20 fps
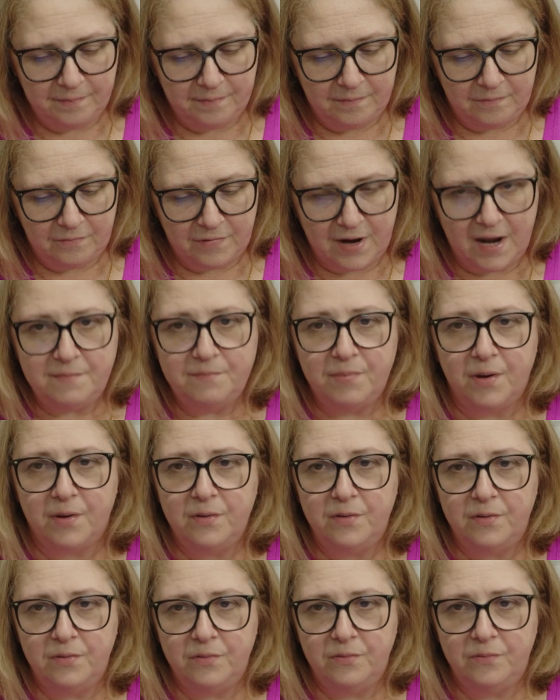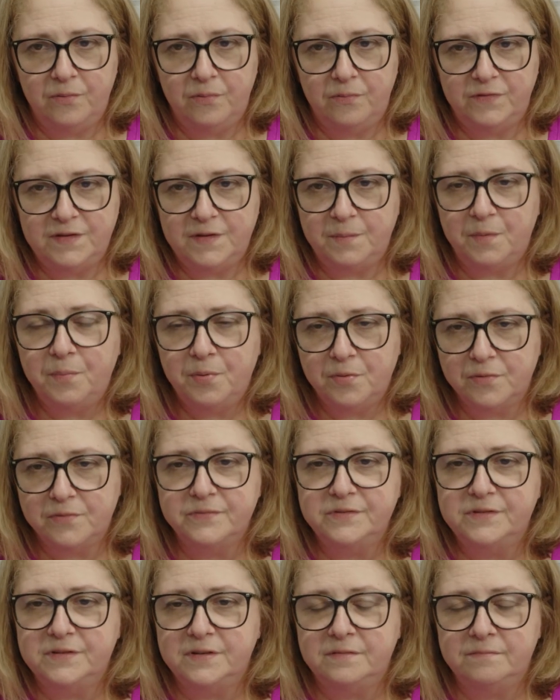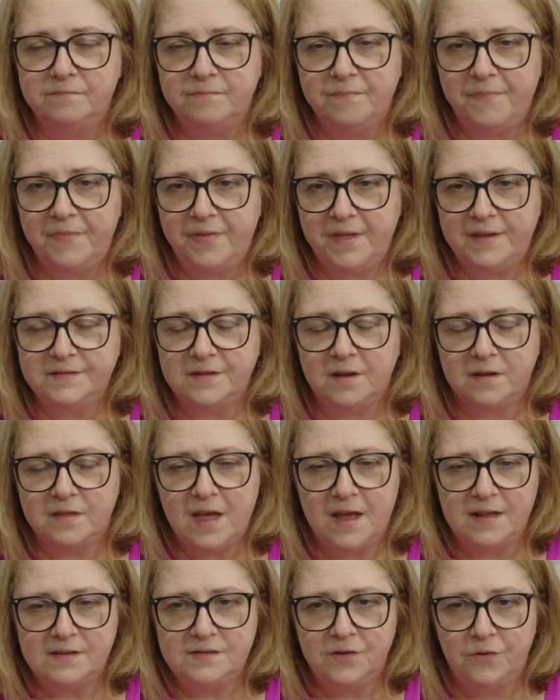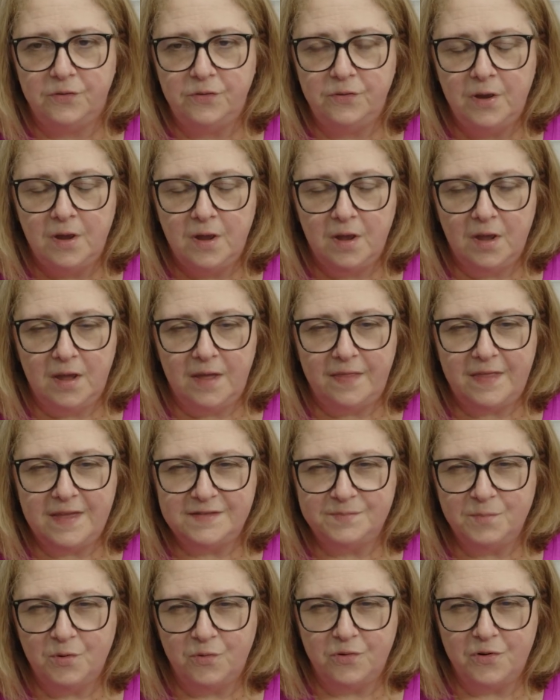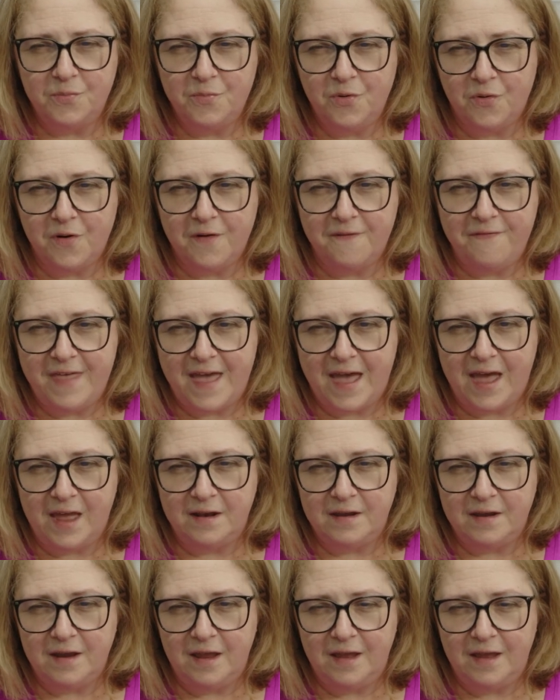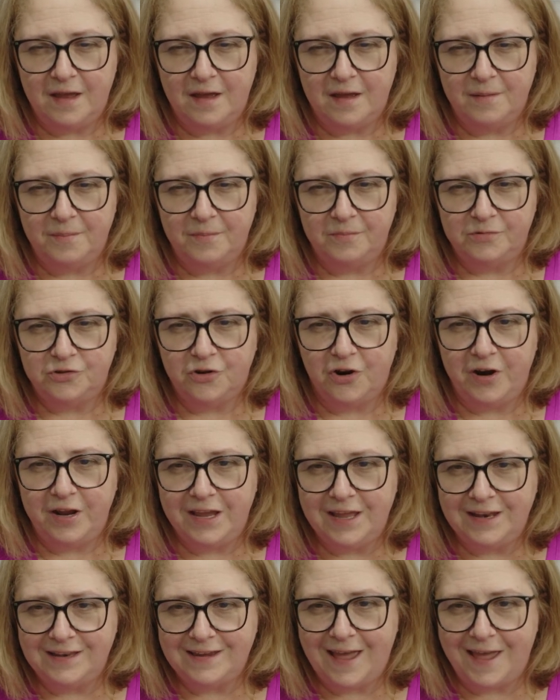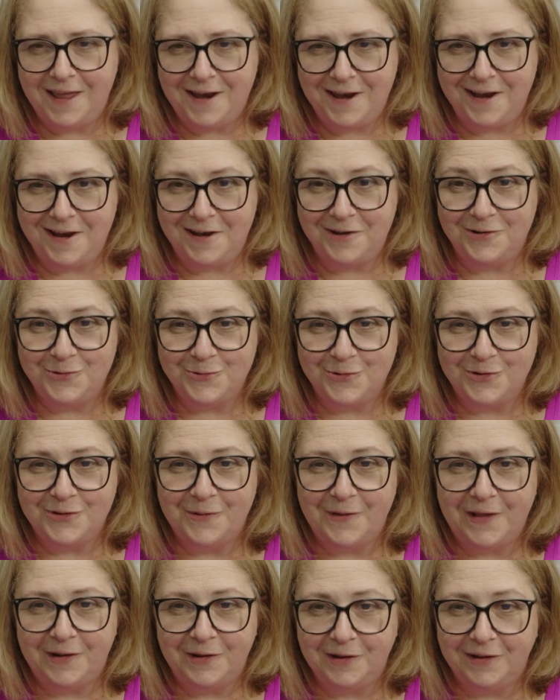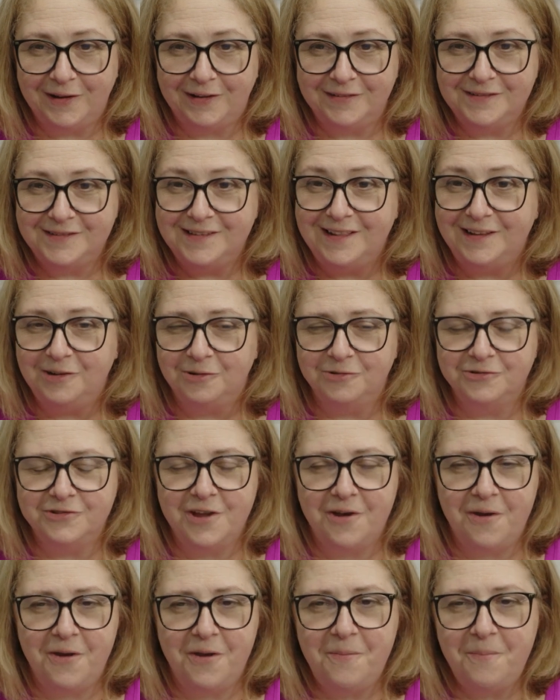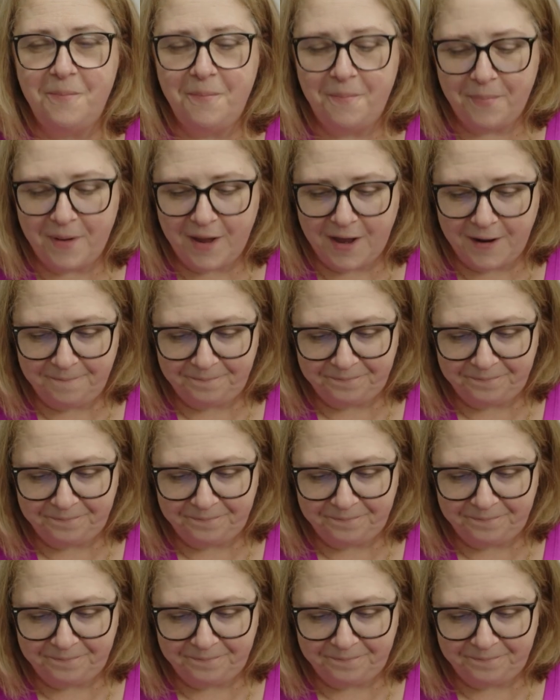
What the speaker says: rainbow zipper pulls and things like that. So there's more and more of that, trying to contain it into a little zone. But